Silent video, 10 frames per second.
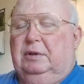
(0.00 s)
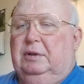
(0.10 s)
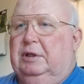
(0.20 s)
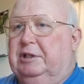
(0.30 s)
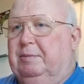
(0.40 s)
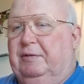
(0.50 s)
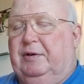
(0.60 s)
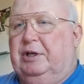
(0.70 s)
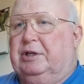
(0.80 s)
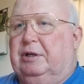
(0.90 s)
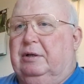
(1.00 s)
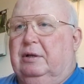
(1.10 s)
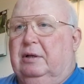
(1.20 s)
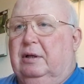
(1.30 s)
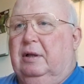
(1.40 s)
this provision.
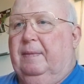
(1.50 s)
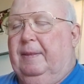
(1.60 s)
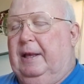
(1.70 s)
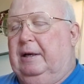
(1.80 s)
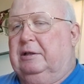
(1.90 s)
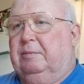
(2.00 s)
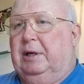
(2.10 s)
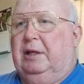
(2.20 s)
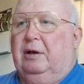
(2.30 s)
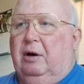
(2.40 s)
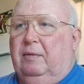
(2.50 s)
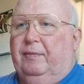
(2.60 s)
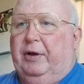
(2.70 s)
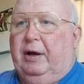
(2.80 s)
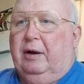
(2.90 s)
To me,
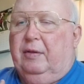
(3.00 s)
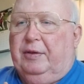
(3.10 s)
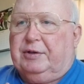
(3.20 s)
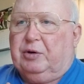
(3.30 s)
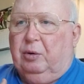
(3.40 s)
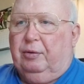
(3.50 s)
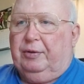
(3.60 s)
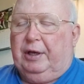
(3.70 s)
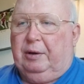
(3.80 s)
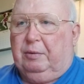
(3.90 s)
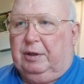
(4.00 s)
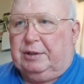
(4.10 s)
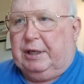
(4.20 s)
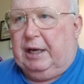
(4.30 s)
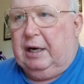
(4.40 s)
this whole thing was
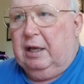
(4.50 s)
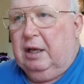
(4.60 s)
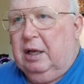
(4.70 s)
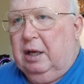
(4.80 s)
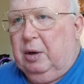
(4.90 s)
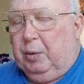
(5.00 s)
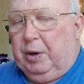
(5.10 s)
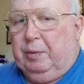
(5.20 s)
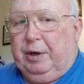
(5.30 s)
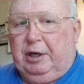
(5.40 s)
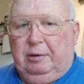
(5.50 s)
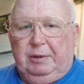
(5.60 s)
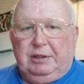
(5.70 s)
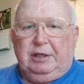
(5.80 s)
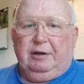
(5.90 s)
that we were going to
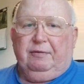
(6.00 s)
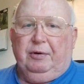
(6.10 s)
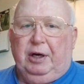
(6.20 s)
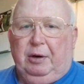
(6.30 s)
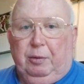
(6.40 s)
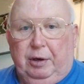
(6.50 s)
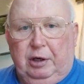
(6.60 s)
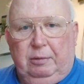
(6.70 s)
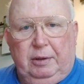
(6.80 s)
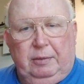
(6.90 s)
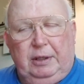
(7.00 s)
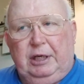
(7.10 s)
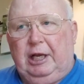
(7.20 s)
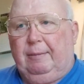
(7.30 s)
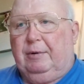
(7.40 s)
be set free. We were going to be
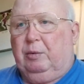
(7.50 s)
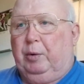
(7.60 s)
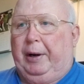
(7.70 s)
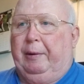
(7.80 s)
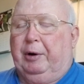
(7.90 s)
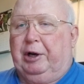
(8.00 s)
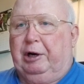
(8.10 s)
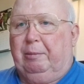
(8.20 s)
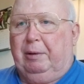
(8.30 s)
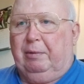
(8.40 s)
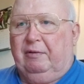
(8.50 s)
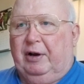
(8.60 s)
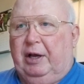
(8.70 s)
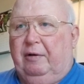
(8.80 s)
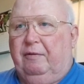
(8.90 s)
redeemed. We were going to be
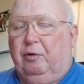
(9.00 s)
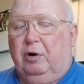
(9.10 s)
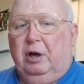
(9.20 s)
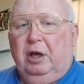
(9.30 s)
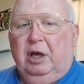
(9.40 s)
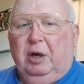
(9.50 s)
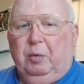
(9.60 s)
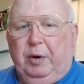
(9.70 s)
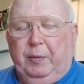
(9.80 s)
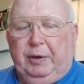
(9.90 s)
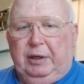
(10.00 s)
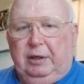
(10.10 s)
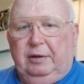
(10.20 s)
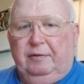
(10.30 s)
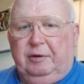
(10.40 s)
provided for. We would
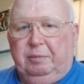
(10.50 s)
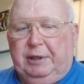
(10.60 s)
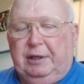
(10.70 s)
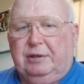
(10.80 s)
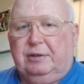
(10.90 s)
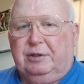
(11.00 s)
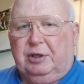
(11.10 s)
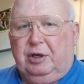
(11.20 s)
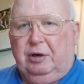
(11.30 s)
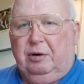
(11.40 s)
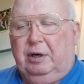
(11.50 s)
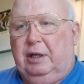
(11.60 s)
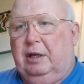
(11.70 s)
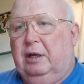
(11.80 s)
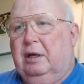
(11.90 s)
live in peace and
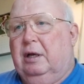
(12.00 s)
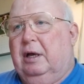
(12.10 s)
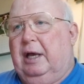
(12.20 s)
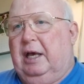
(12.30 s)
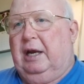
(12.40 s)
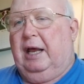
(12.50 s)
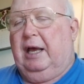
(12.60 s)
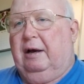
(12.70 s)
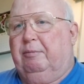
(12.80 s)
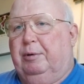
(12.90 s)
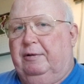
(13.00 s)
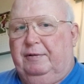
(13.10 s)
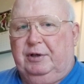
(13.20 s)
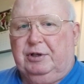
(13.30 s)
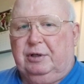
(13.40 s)
security and have
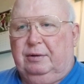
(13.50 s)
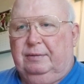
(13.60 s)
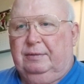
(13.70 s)
provision